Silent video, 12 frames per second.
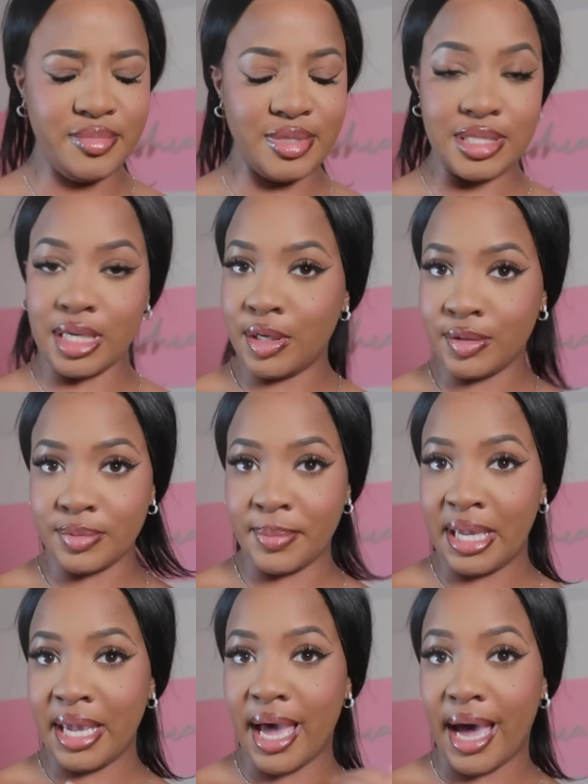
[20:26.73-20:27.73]
excuse
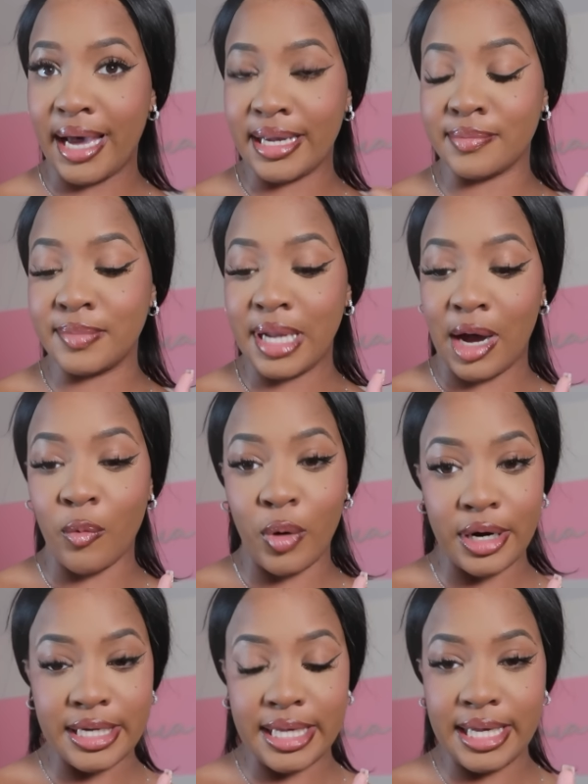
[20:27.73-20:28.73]
me, I am now
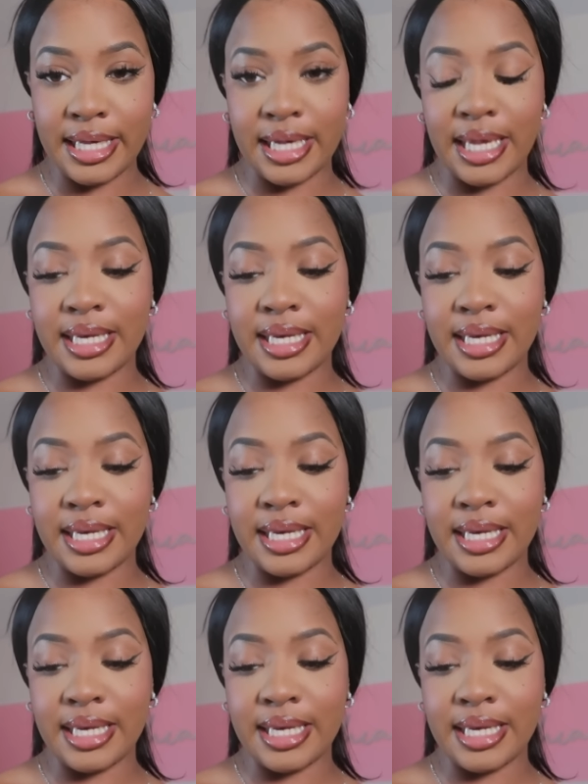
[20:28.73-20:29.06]
working.